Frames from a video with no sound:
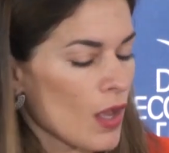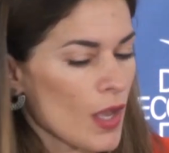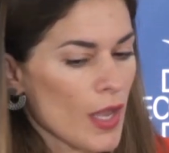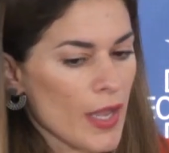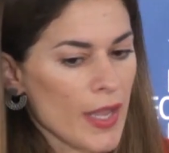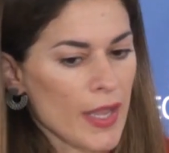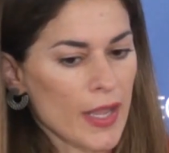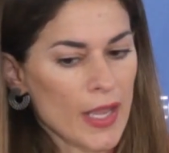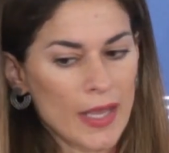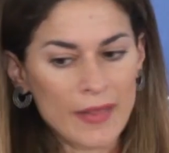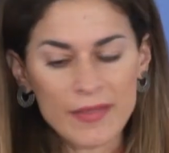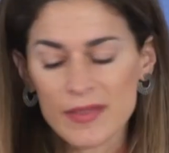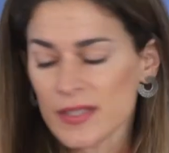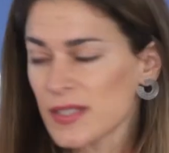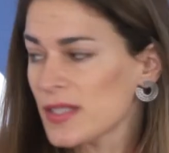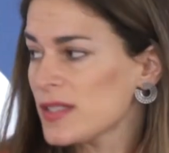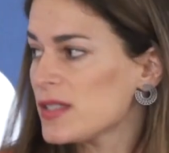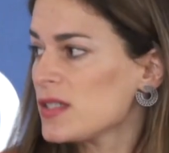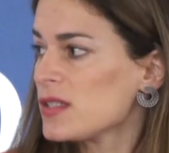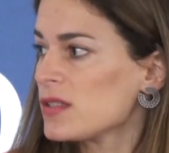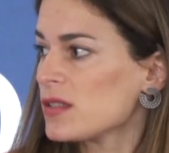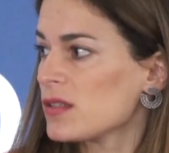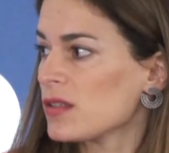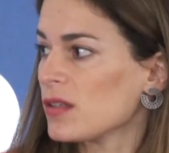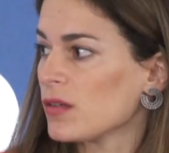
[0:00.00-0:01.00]
And this
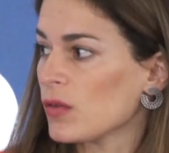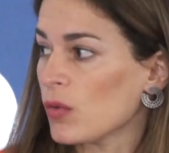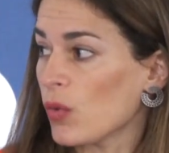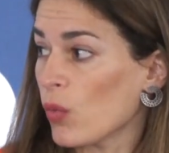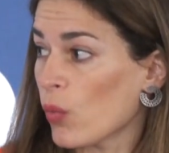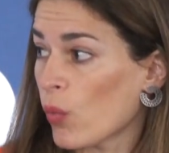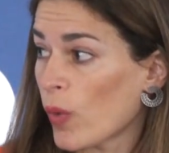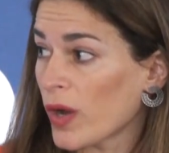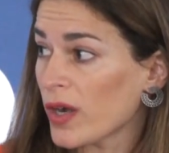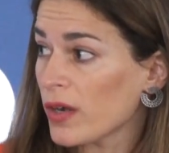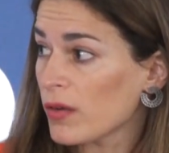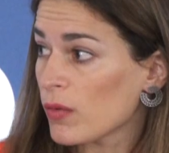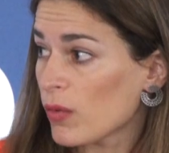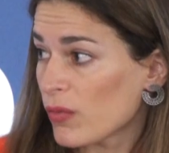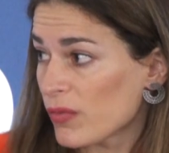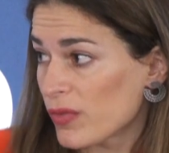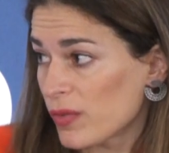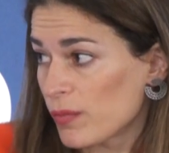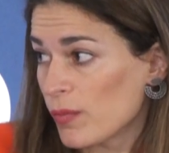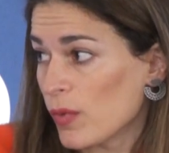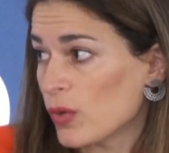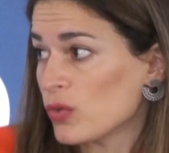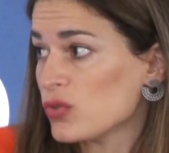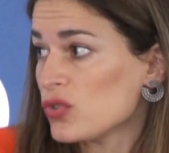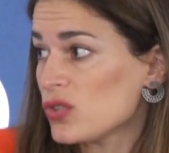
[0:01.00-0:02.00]
is one of the
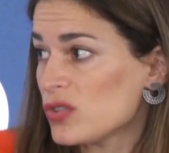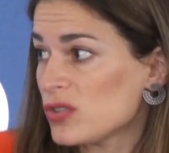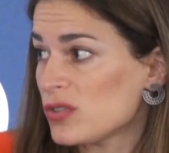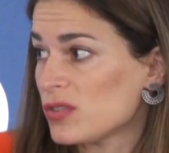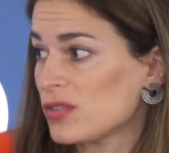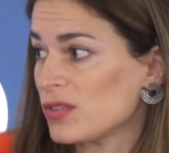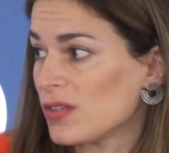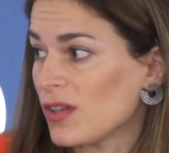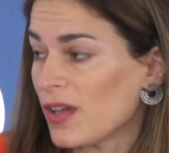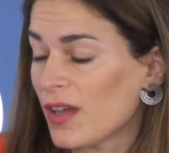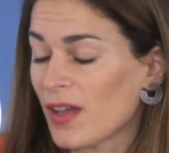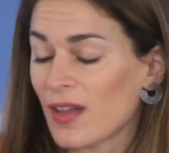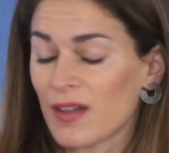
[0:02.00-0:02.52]
most,